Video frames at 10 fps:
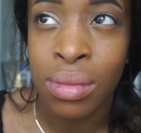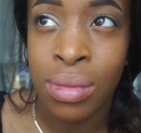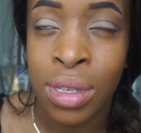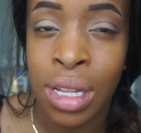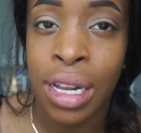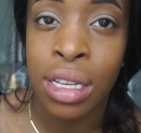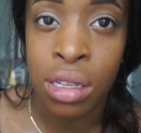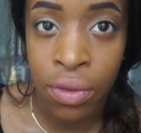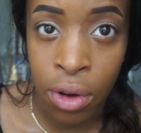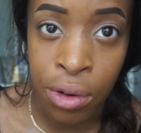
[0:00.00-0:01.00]
studies
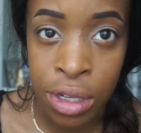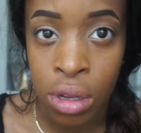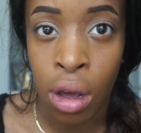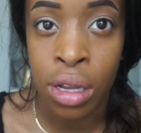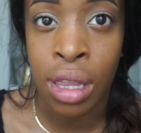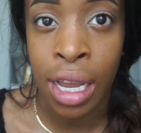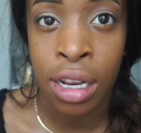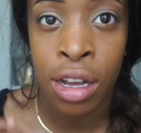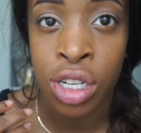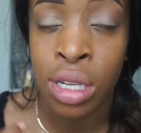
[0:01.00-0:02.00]
to focus on, like
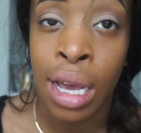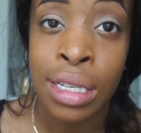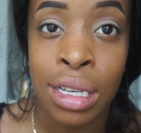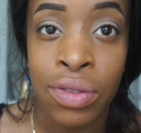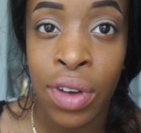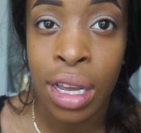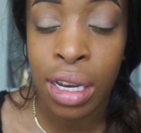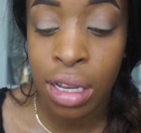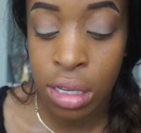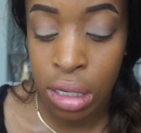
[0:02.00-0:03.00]
not just IT and
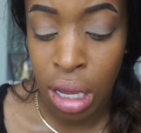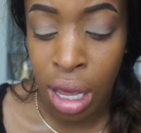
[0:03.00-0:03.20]
finance.